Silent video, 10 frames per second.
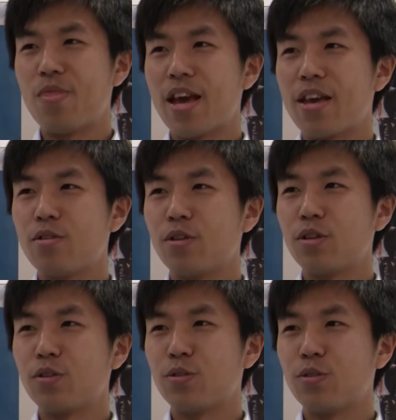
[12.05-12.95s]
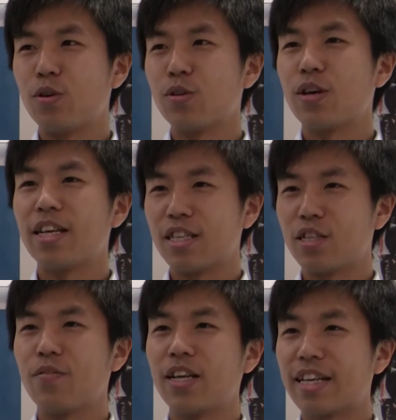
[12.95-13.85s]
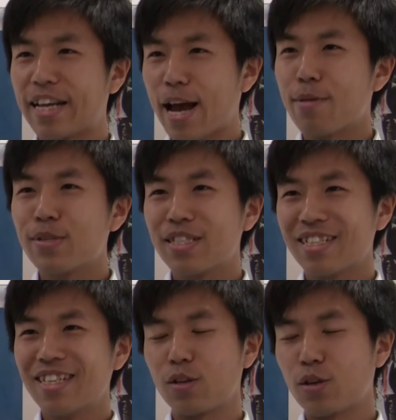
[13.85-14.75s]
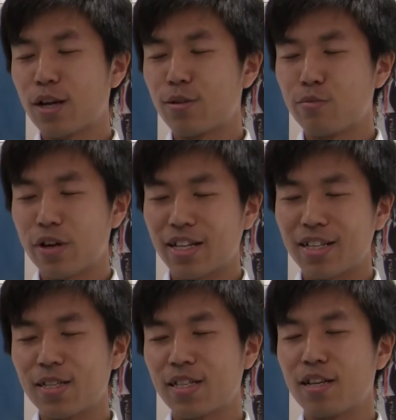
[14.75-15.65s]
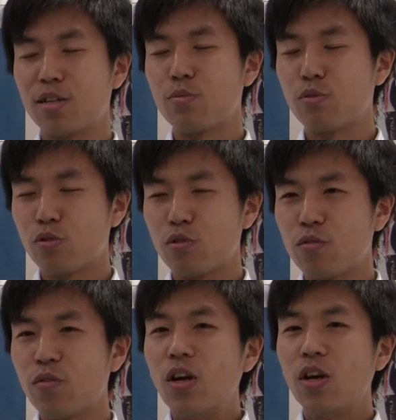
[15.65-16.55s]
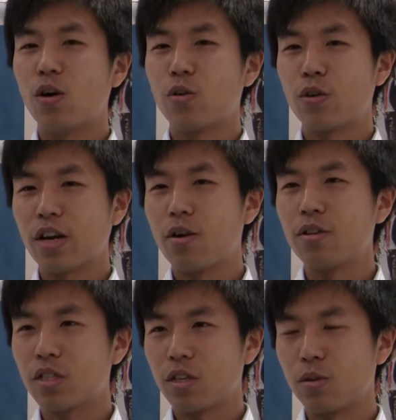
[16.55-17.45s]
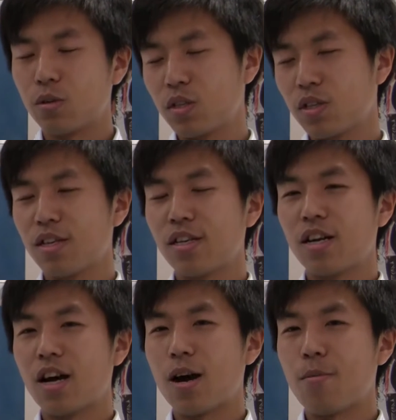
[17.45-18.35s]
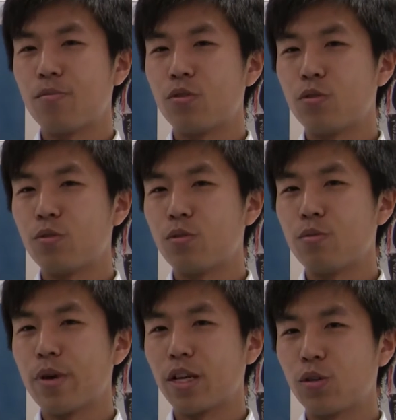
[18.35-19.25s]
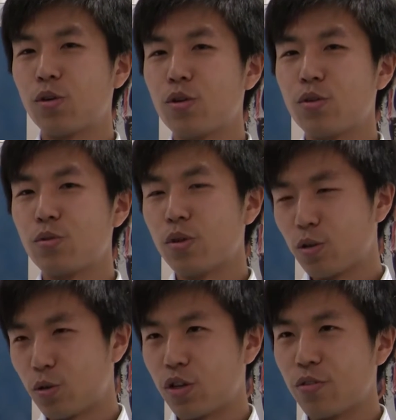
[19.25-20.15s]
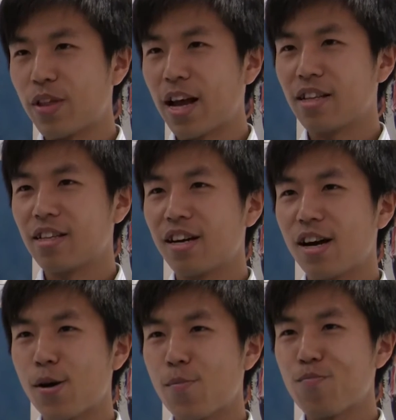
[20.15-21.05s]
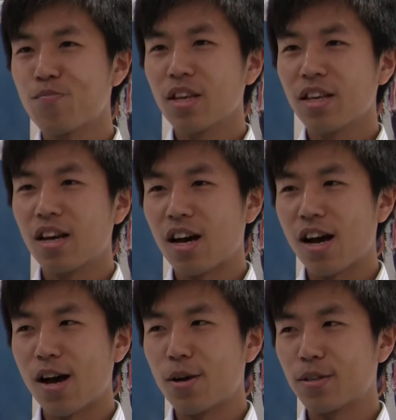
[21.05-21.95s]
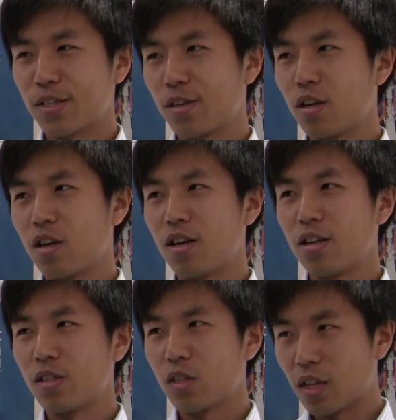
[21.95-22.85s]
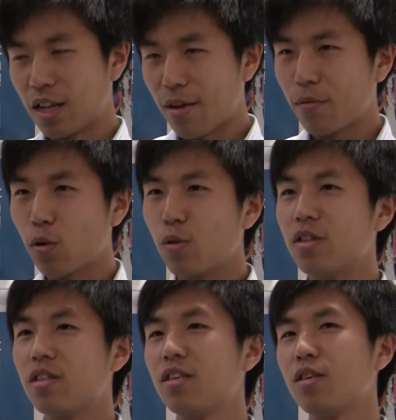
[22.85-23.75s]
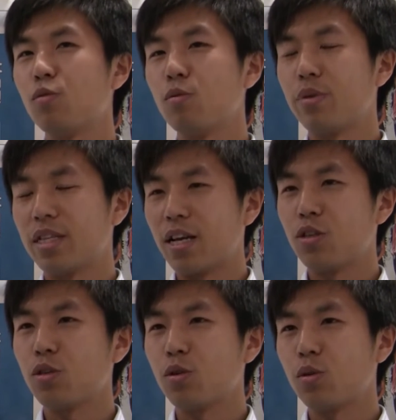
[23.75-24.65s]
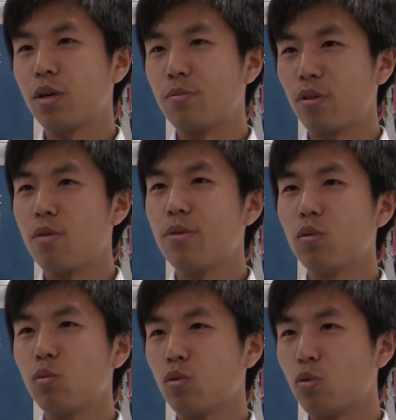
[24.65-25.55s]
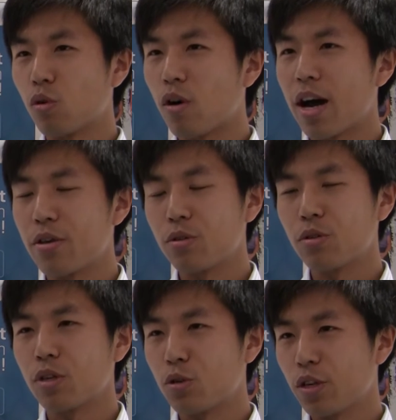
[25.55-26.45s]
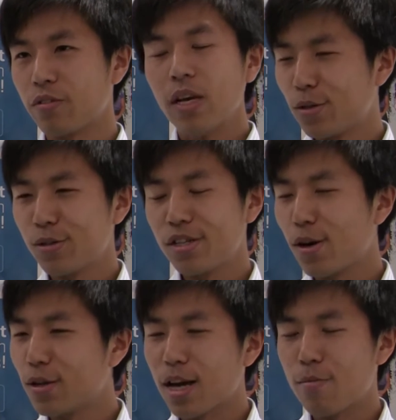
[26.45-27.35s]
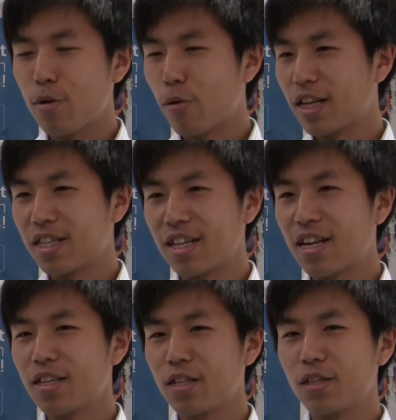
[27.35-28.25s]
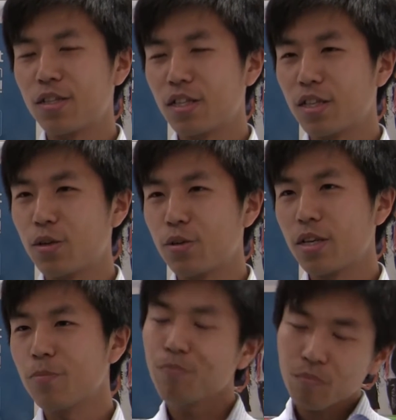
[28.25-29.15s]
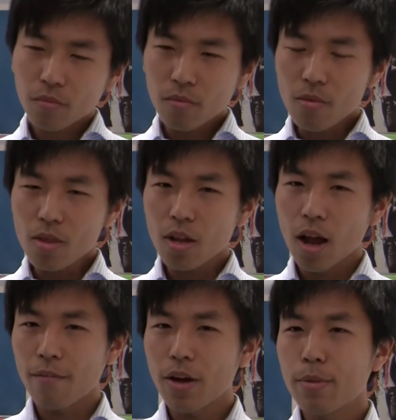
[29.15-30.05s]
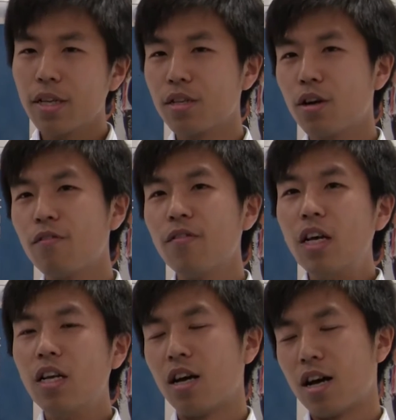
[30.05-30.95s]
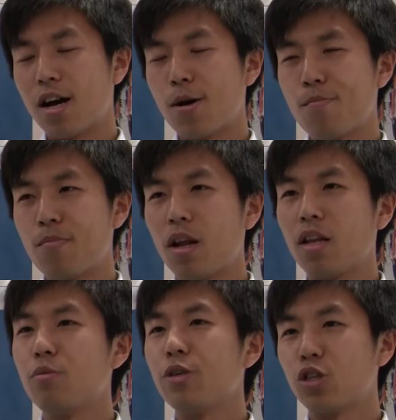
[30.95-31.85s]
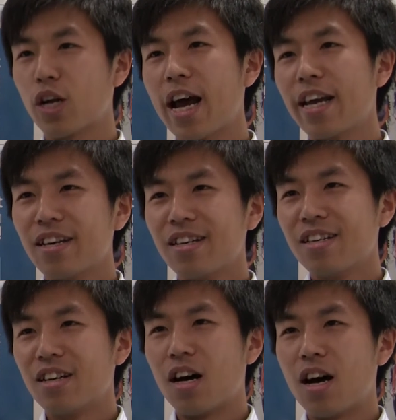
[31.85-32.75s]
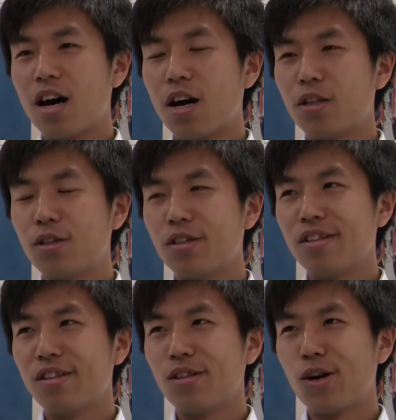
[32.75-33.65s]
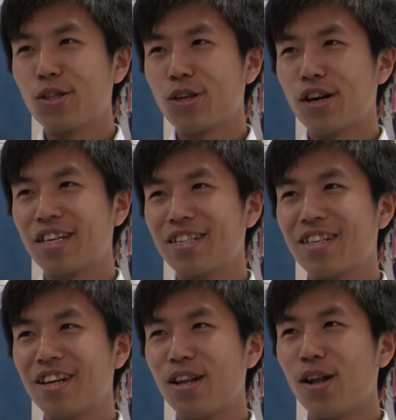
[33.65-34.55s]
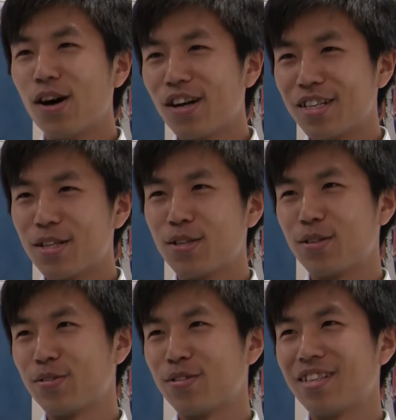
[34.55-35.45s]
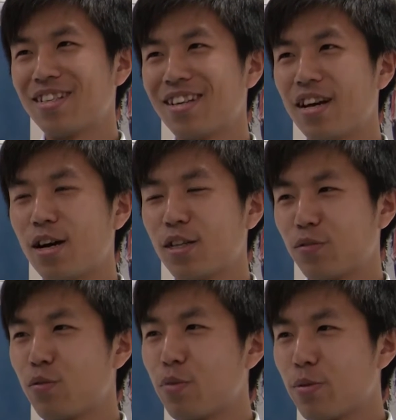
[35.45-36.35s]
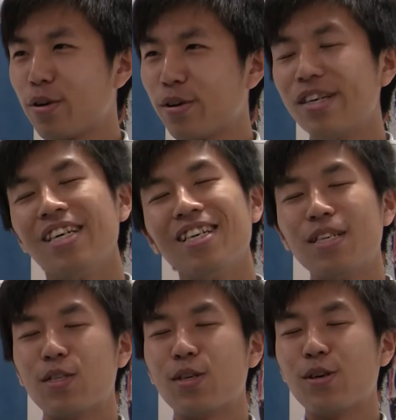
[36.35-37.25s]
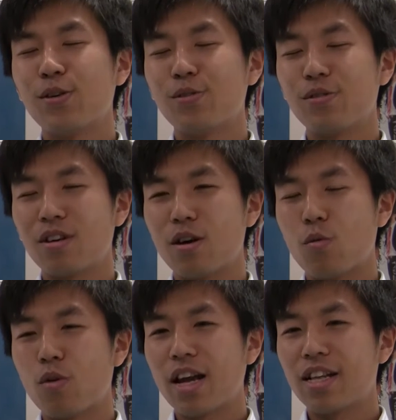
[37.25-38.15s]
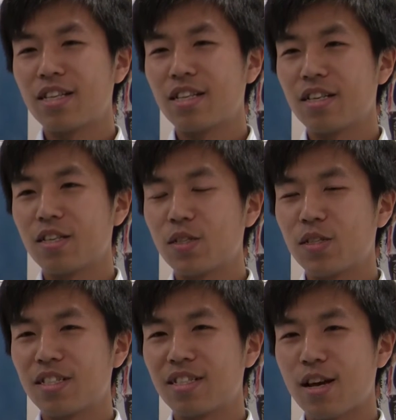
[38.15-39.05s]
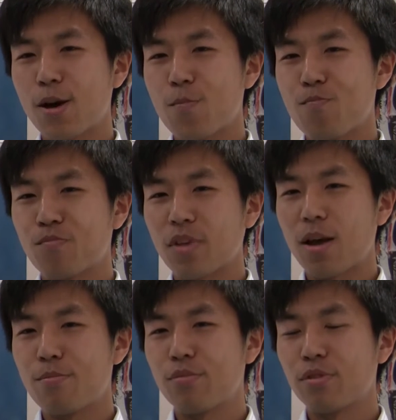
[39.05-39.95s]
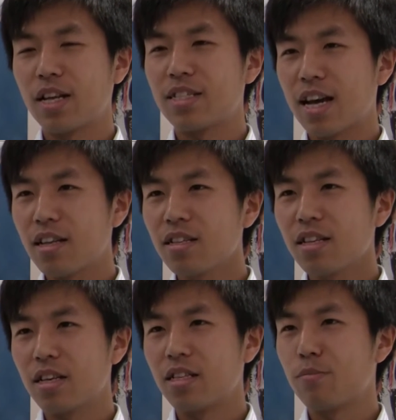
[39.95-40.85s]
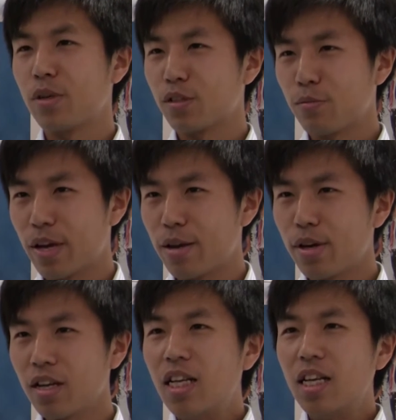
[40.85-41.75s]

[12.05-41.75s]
Then you need to also identify the gaps. Try to practice and improve on your current skills um, to make sure you achieve that um, uh, uh, level the potential employment would require you to achieve. During the whole time when I studied in Sydney Uni, I find myself um, a little bit shy. Uh, not talking a lot to uh, different people. So uh, what I did is um, I put that down in a piece of paper.